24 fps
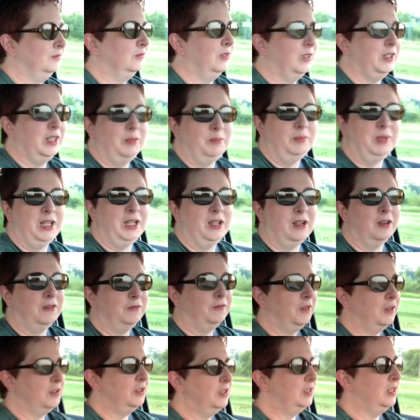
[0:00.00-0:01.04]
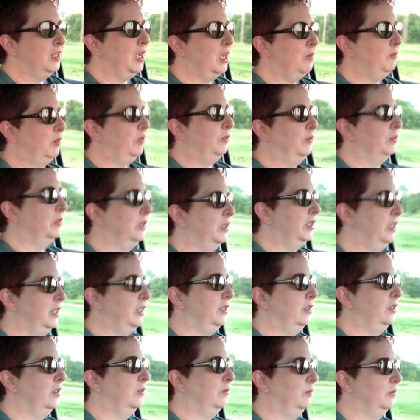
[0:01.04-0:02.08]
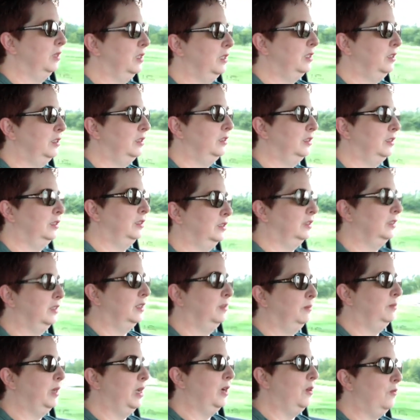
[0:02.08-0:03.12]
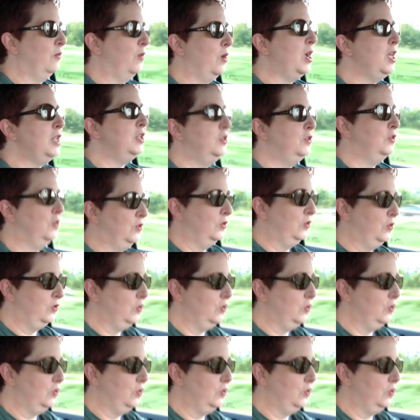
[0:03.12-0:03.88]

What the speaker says: With it being our first time, we really didn't know much about what to